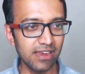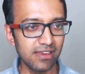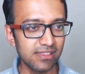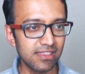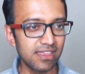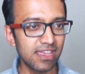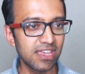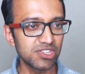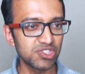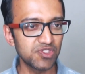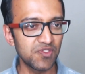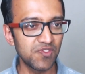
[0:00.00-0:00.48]
In the
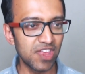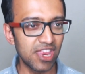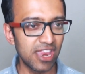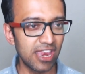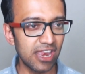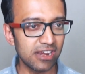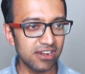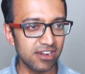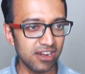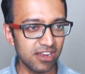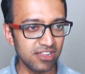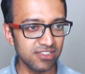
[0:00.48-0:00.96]
case of an
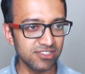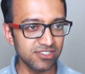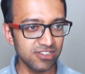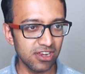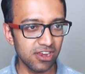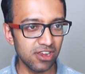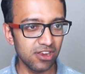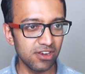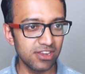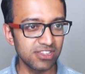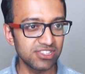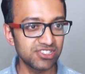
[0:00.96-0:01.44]
electrical
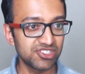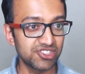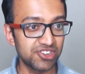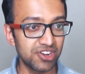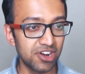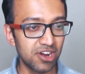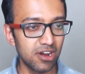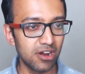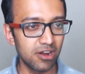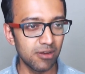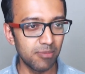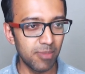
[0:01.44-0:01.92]
circuit, it's
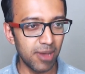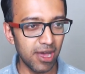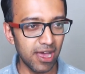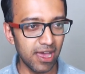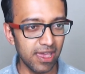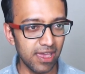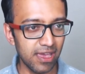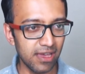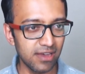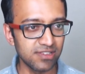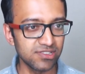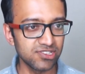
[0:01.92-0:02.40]
triggered
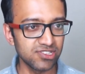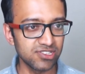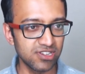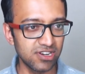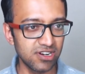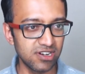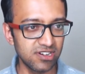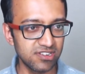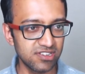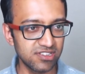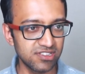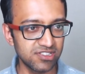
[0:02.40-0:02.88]
by a
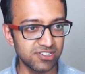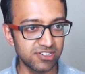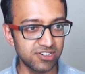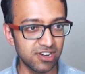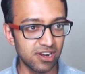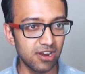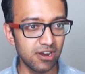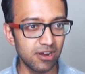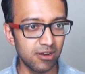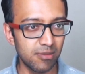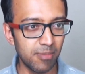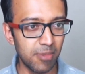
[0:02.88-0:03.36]
surge, it's
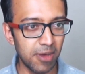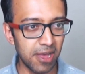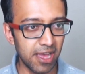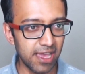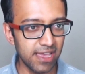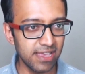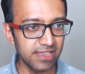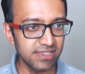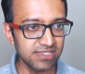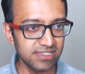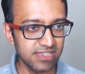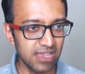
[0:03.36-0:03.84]
triggered
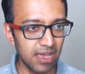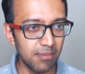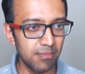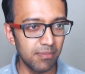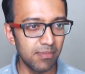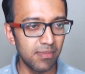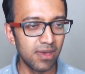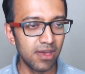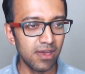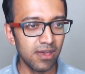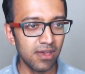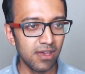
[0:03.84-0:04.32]
by
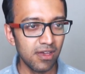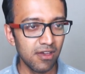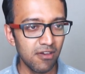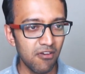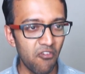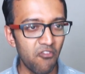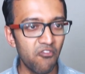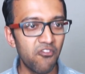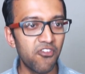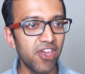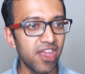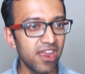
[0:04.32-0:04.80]
some
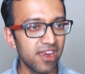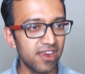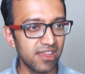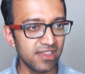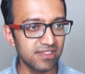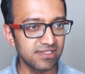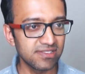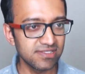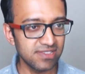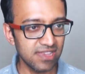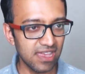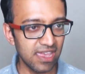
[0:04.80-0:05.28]

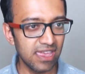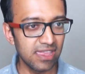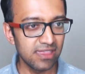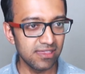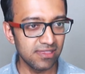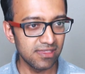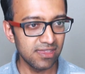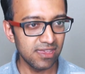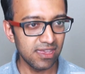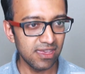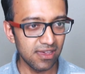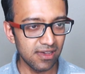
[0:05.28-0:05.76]
variance
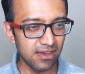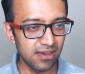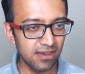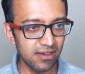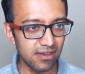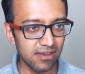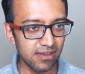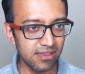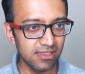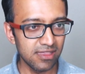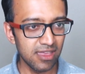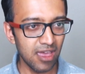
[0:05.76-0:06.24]
in the
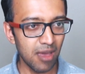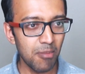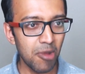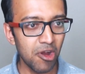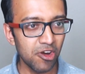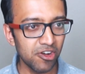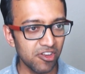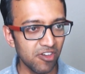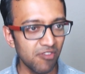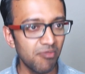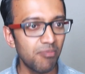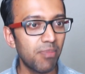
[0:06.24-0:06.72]
uh, in the
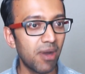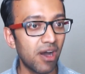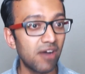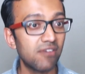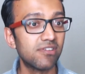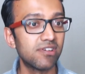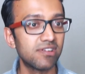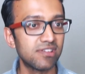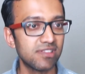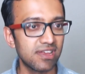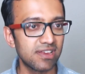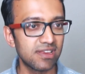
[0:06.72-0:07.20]
amount of
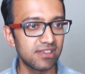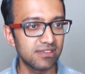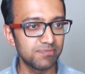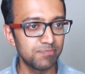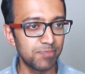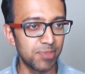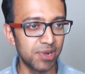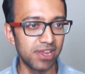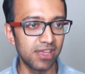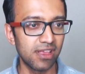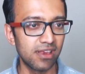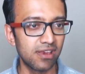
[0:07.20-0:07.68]
power that a
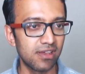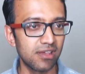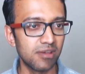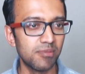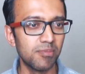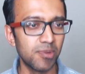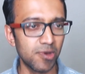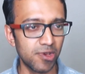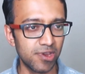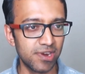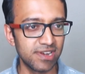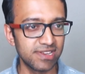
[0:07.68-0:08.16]
particular
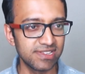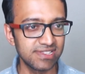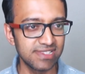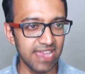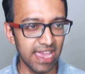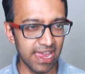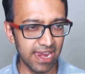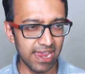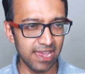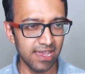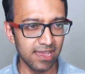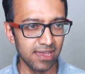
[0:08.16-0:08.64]
component is
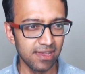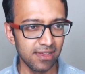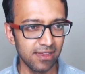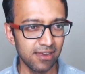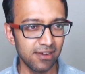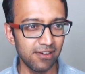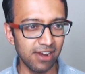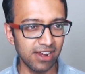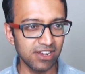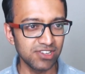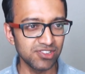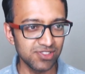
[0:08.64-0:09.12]
getting,
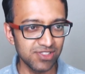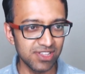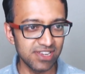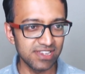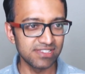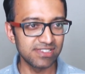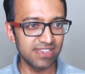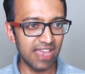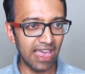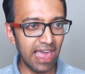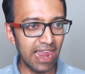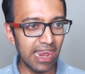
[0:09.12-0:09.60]
right? So there
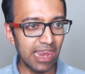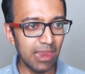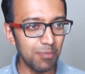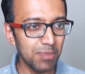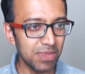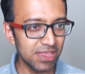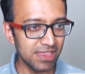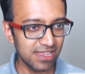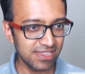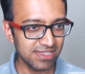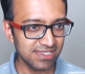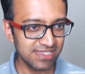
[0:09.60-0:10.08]
is a
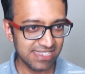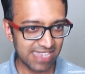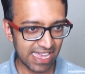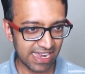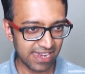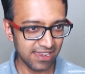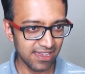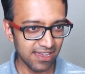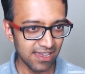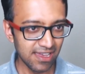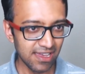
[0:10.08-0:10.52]
limit that's set.